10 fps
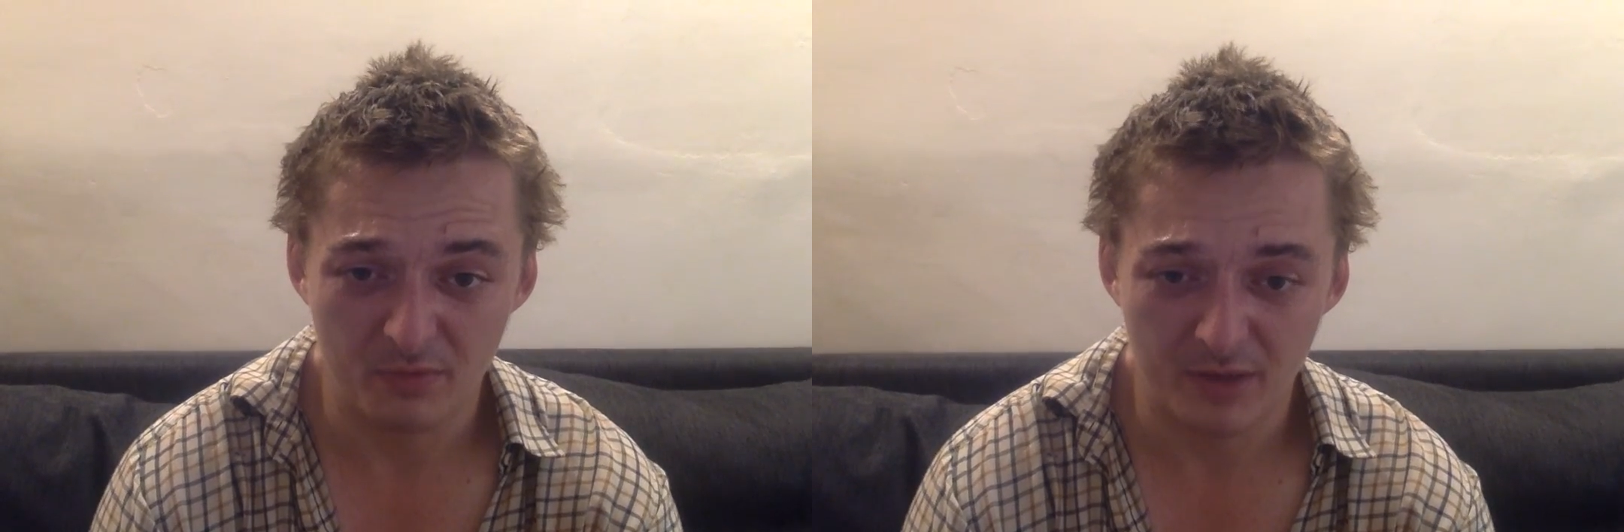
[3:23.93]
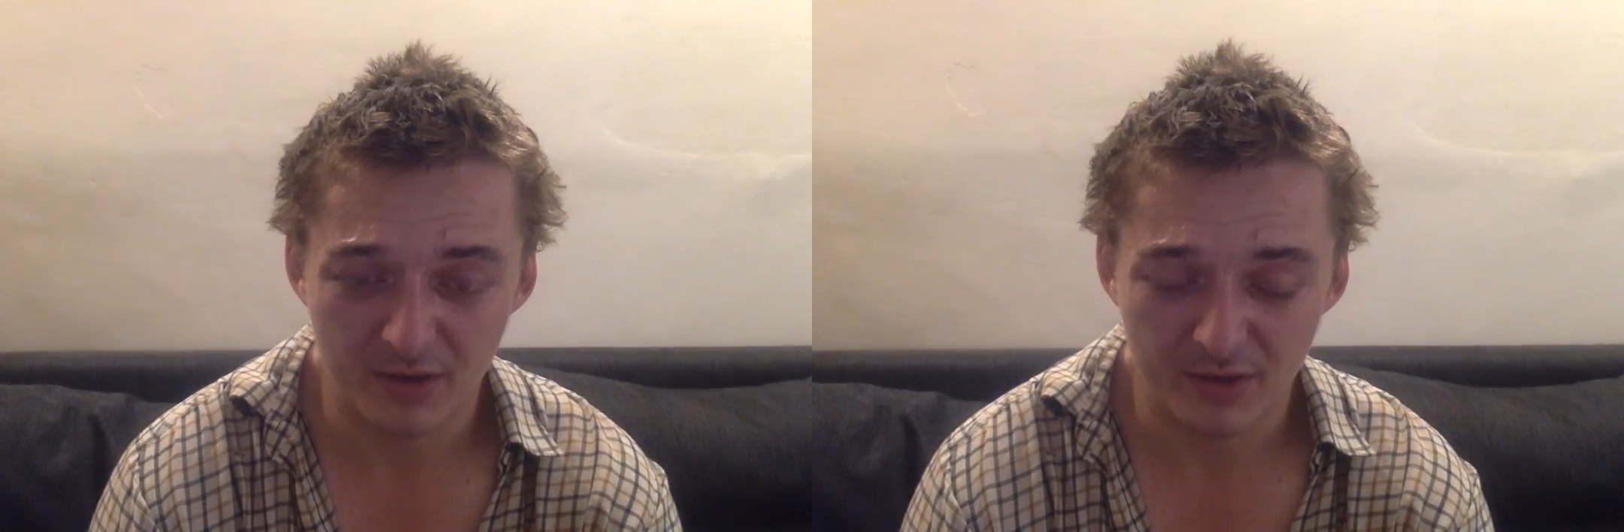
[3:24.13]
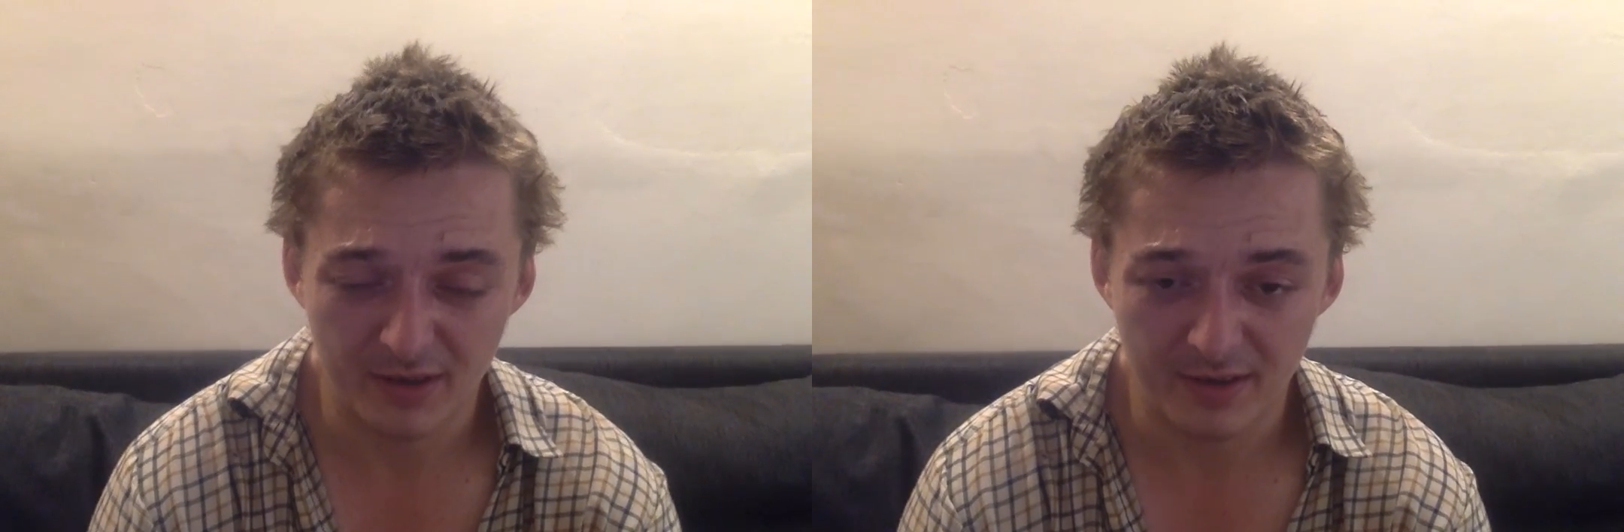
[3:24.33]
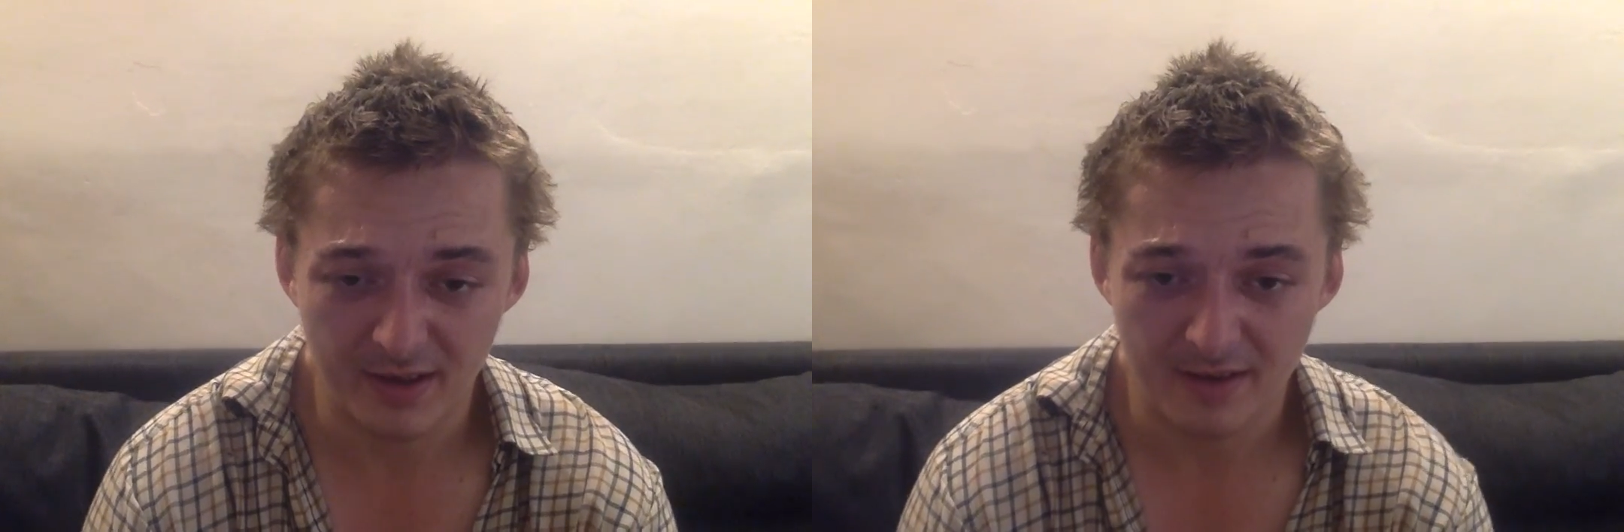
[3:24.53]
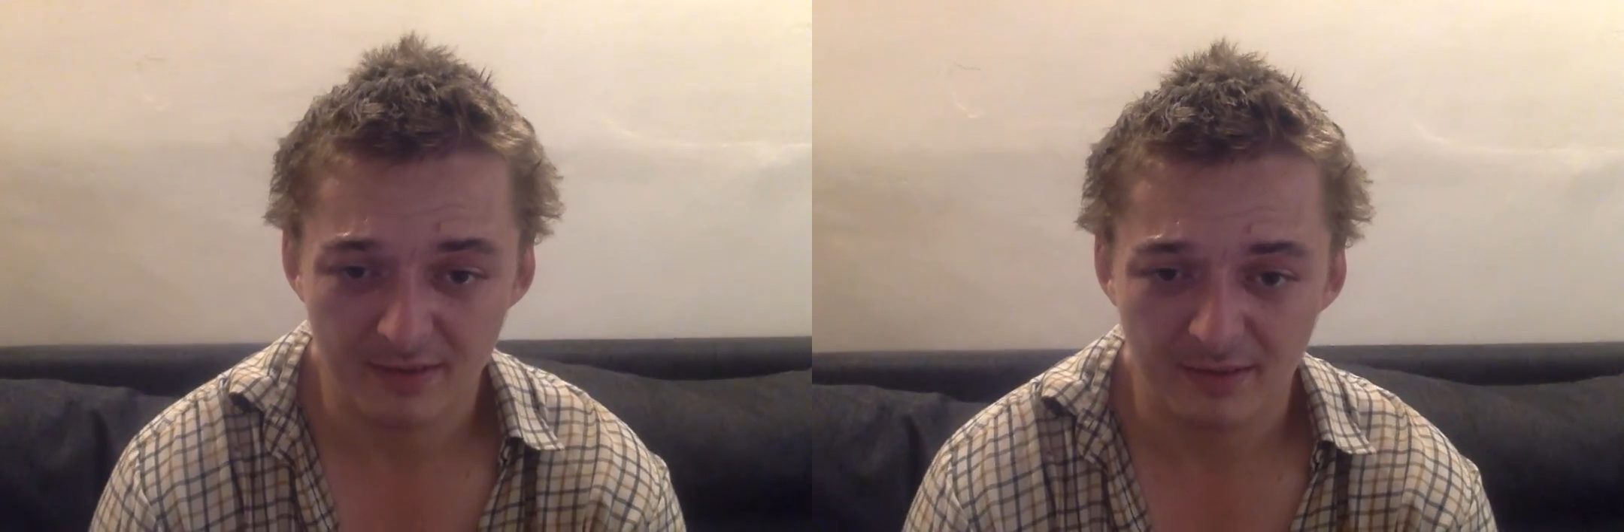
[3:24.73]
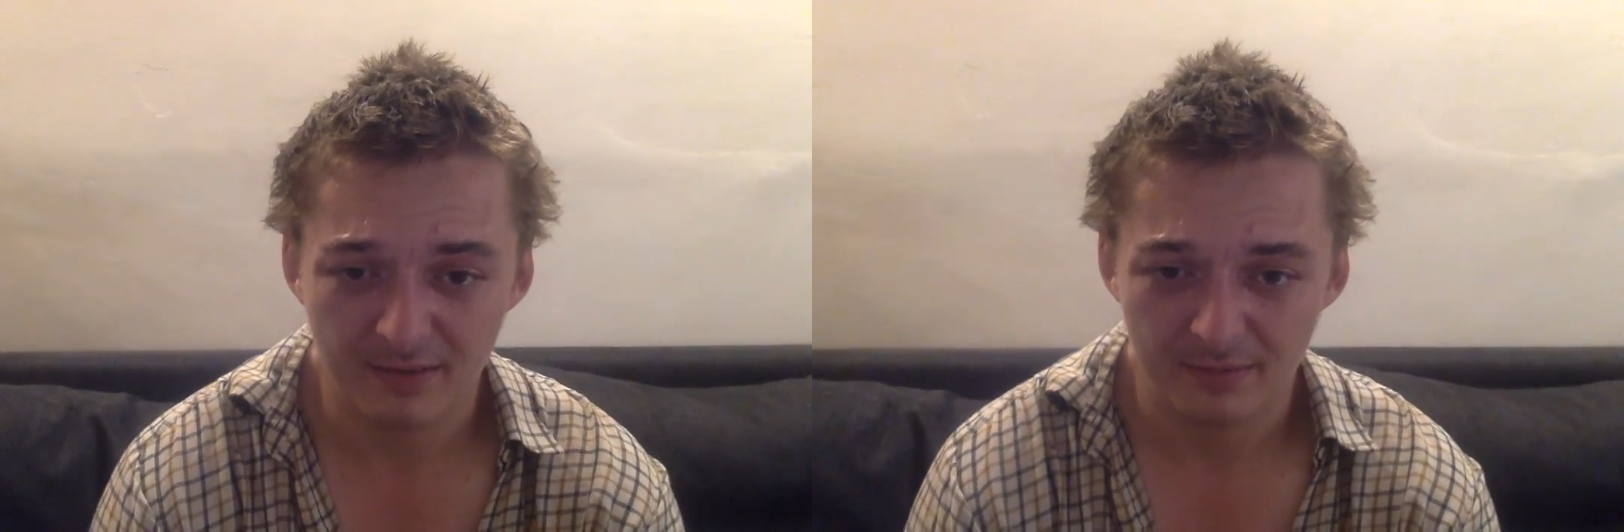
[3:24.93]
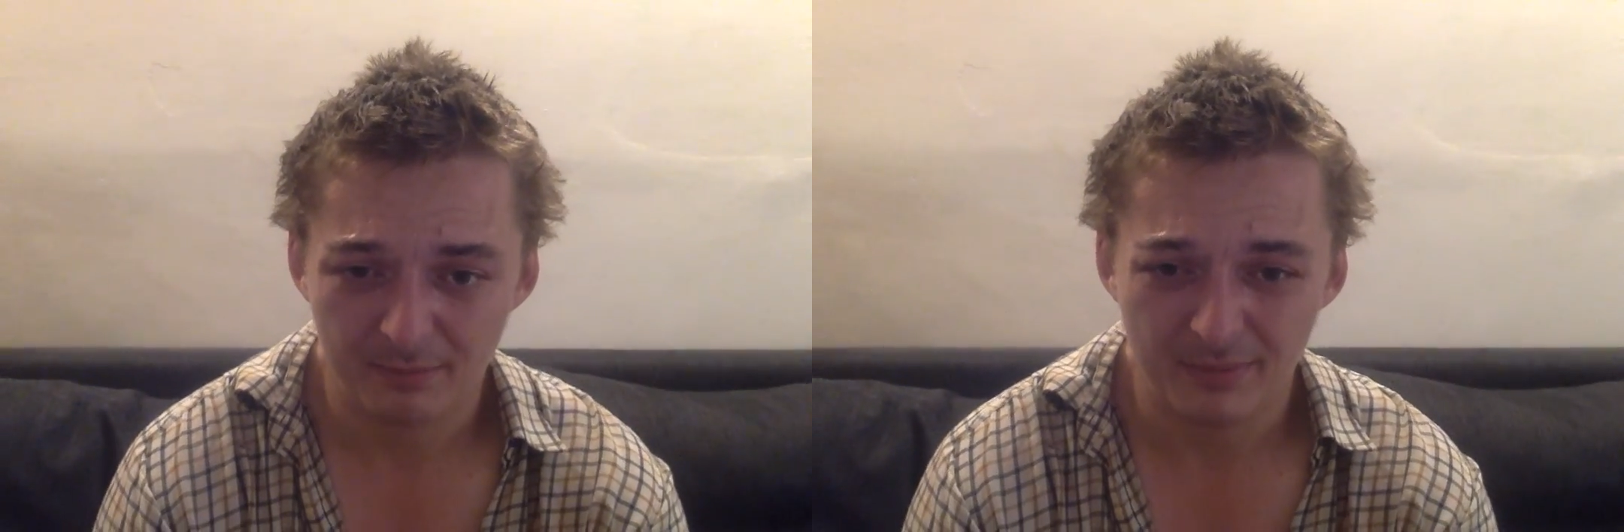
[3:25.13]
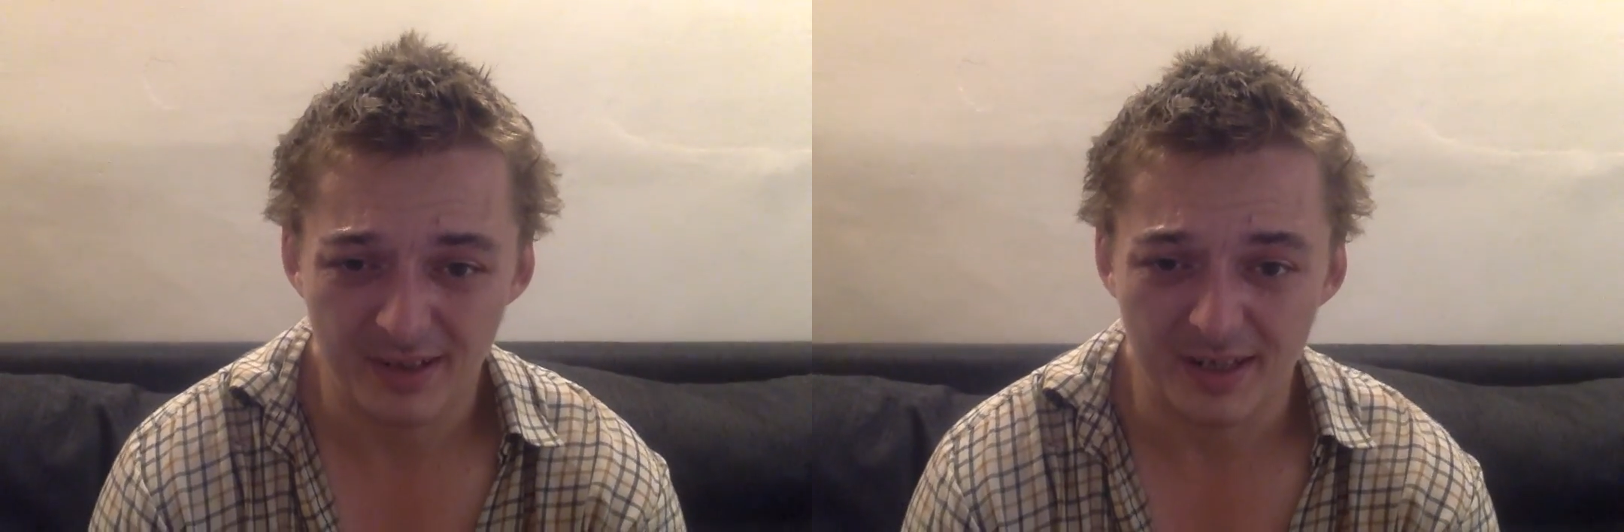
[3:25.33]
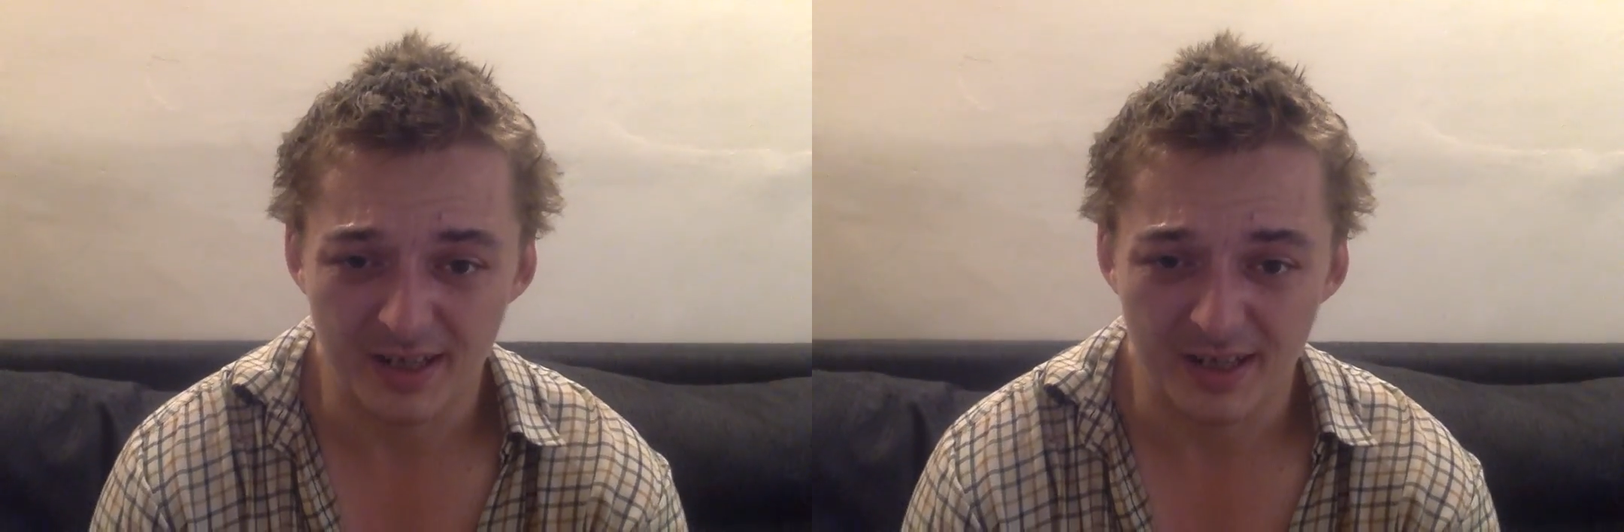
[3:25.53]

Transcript: were interested in that. Please